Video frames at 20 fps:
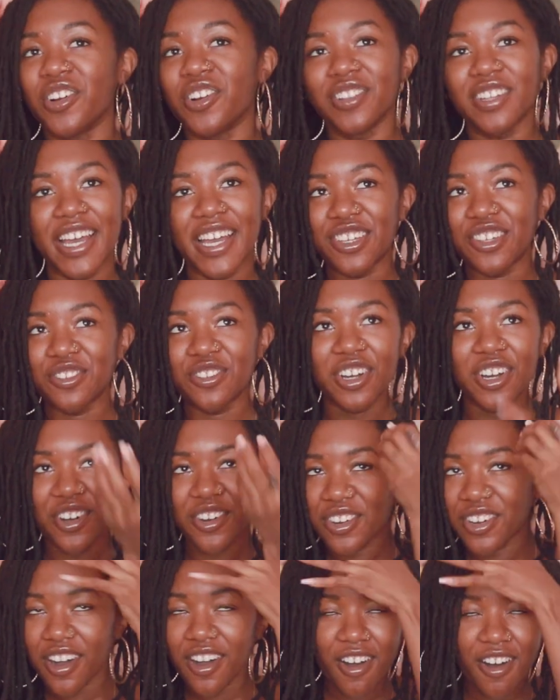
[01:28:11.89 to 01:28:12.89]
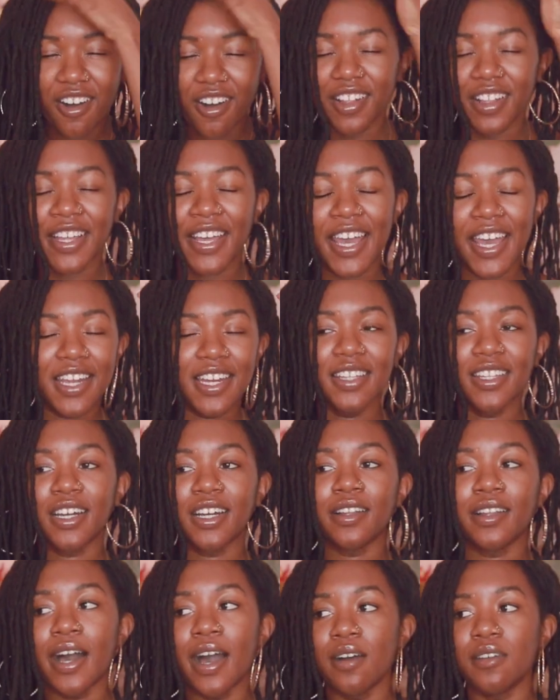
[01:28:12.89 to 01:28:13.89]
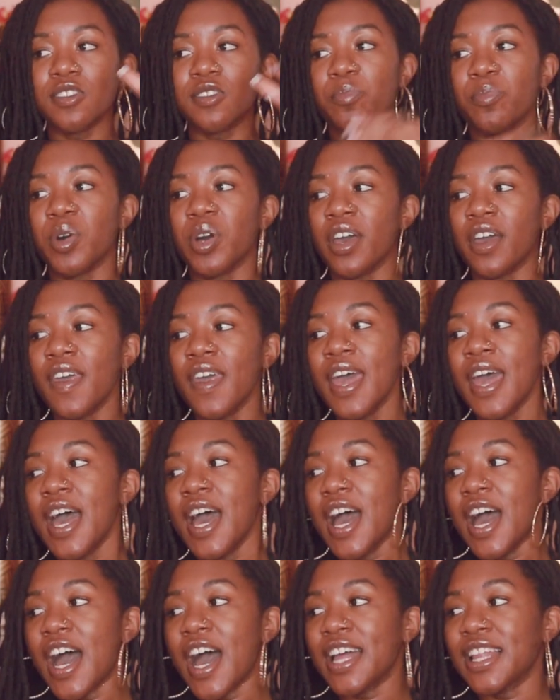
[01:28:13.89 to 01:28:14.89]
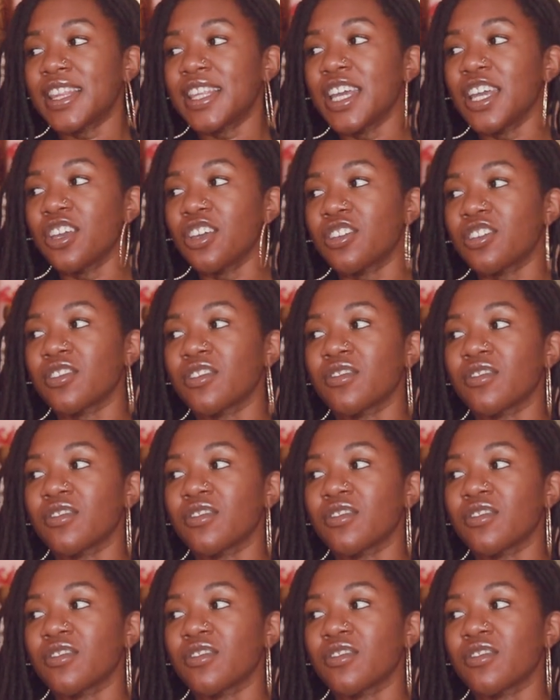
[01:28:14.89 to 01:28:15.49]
like, you know, all head in the clouds, but I think